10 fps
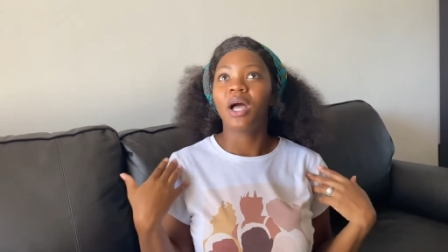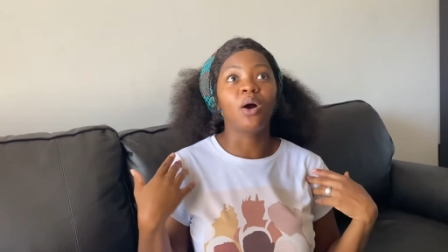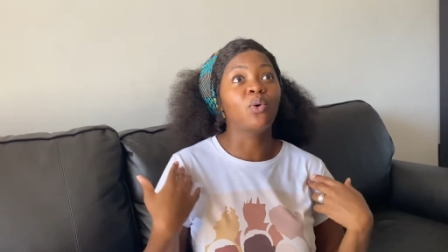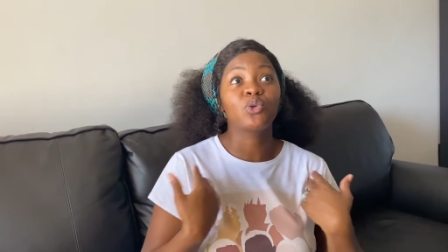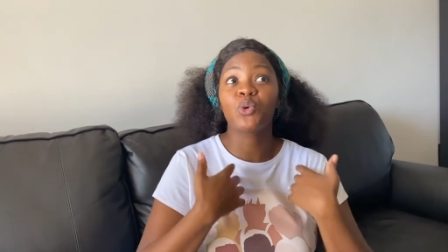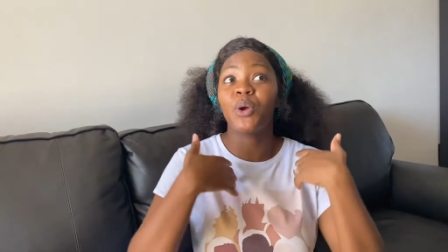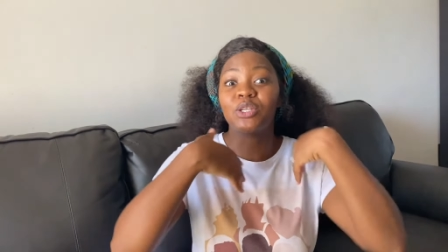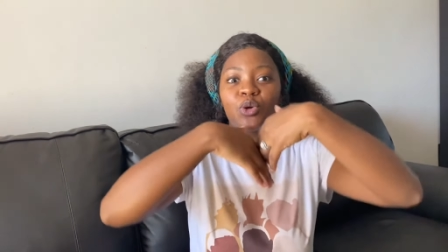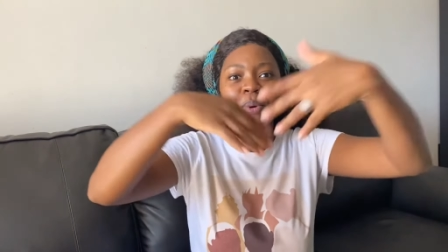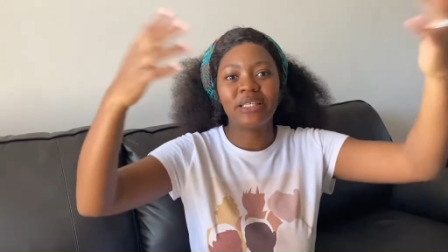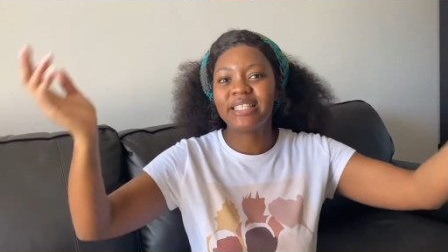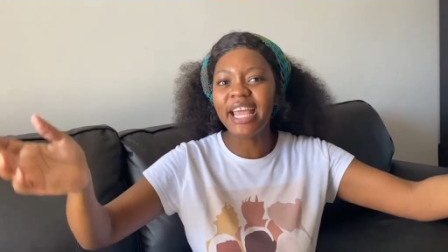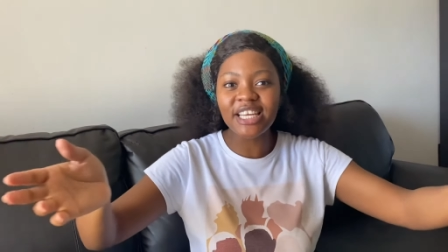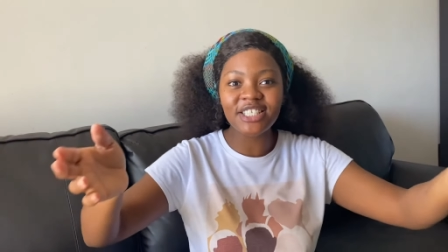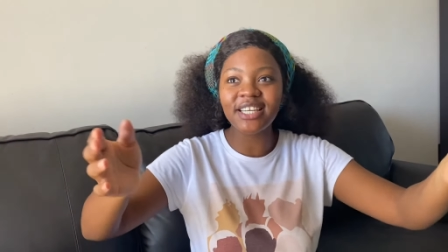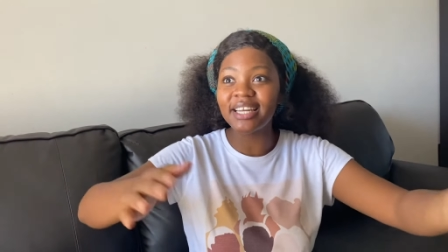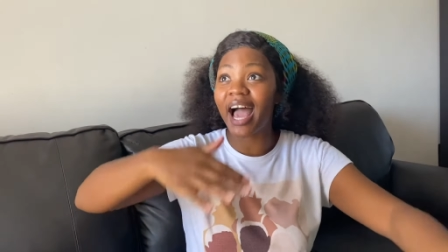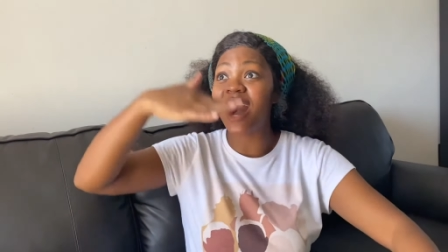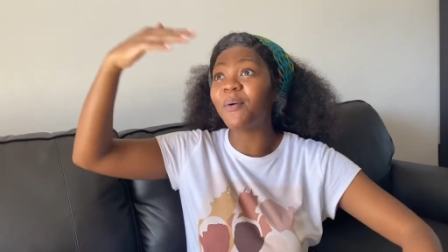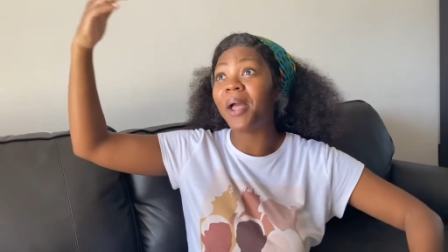also into meditation and
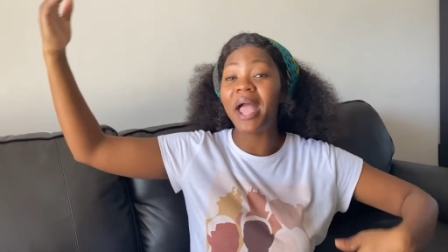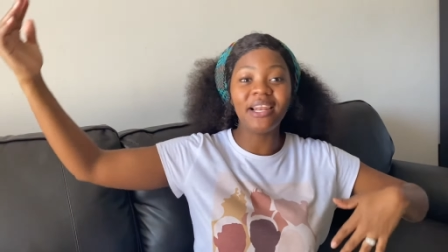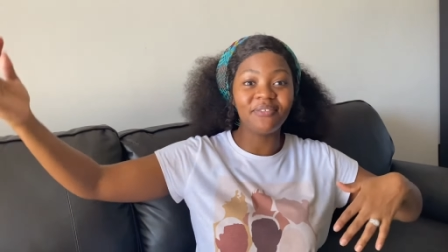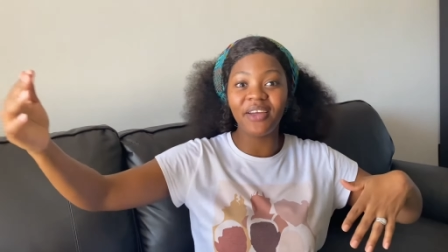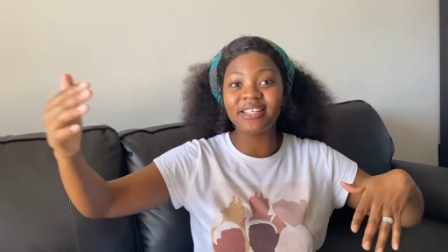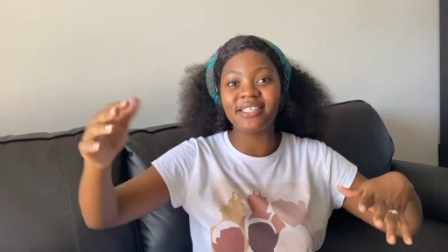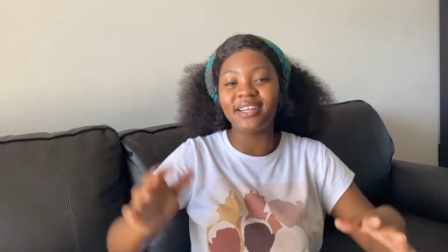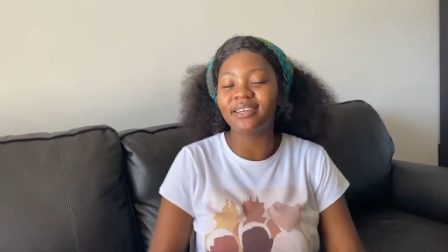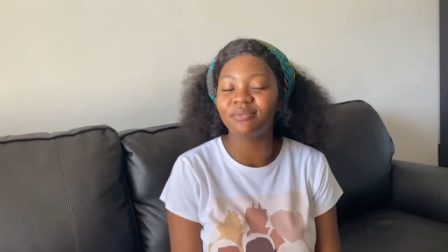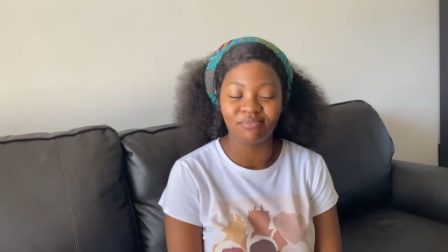how I elevate it. Like,